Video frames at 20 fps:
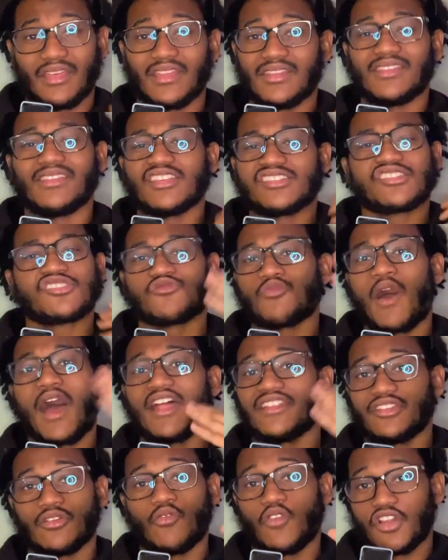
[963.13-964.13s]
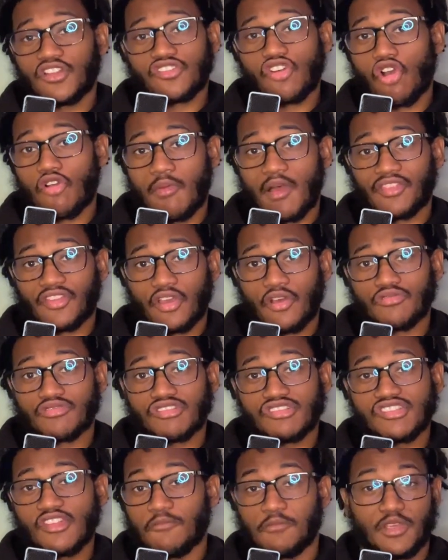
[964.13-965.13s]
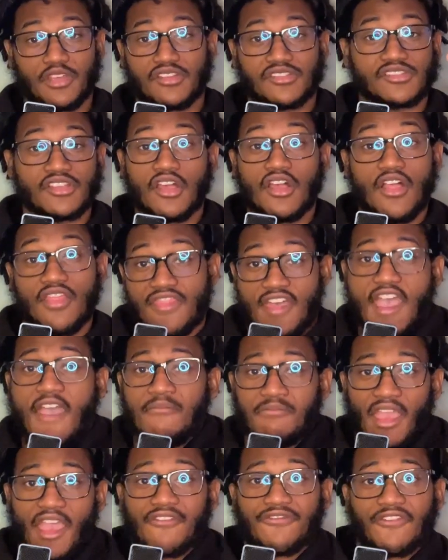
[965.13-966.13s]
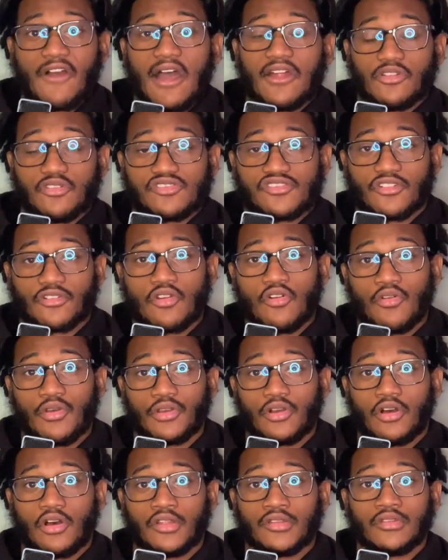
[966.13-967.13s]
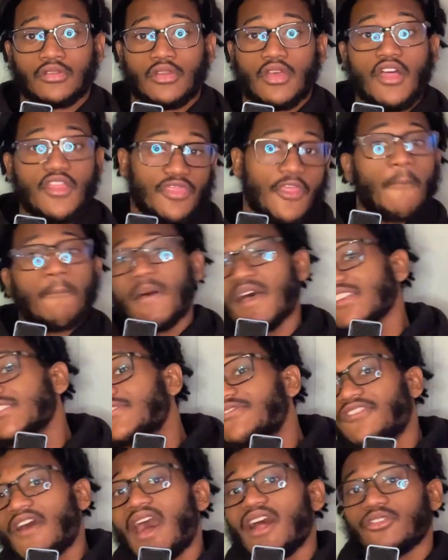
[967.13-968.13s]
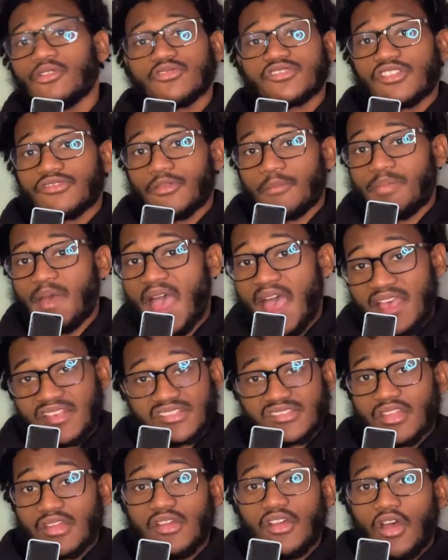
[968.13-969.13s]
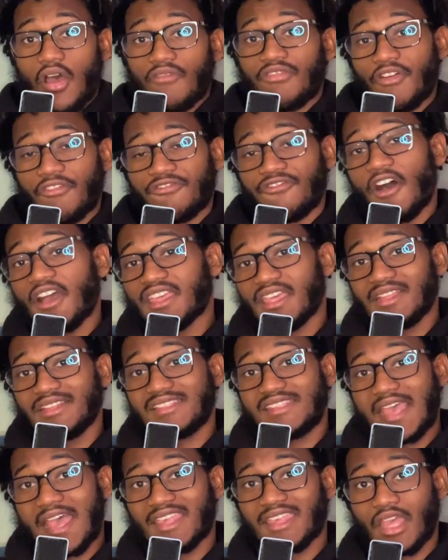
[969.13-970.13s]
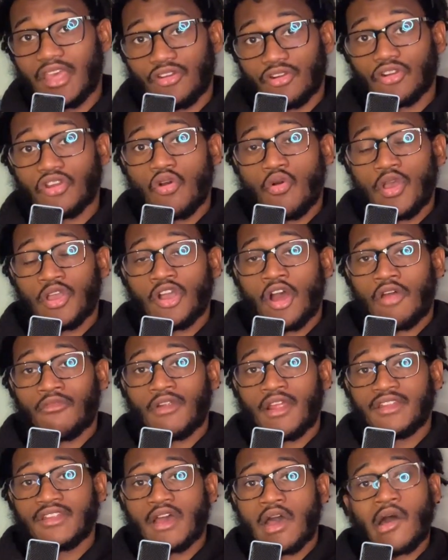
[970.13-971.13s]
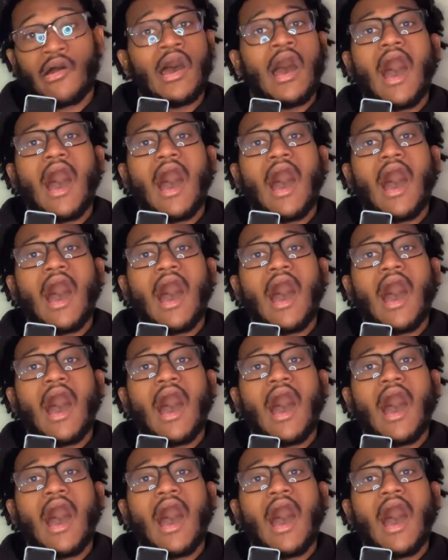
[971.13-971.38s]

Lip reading: This is why I didn't want to talk about the coaching stuff because the NBA finals are going on. The best finals of the past of the fucking decade are going on right now.